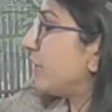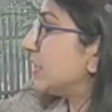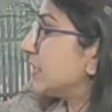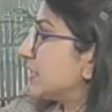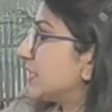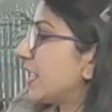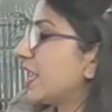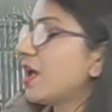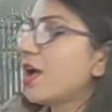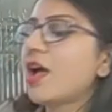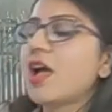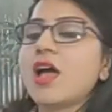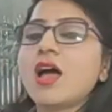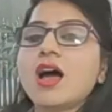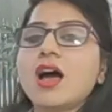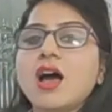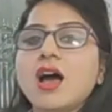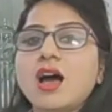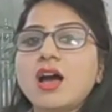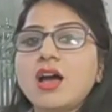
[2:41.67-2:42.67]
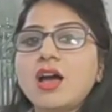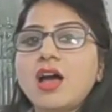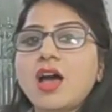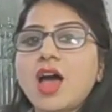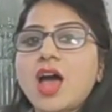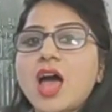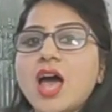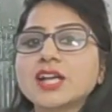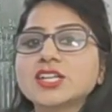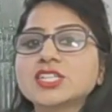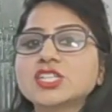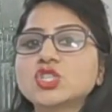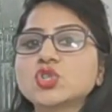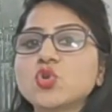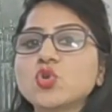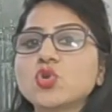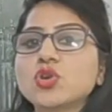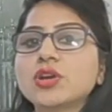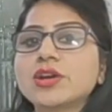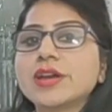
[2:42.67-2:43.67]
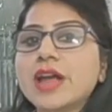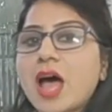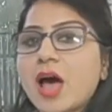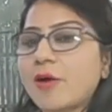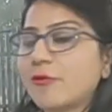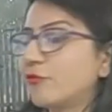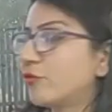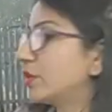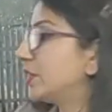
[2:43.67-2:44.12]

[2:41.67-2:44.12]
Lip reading: we'll say accent grave.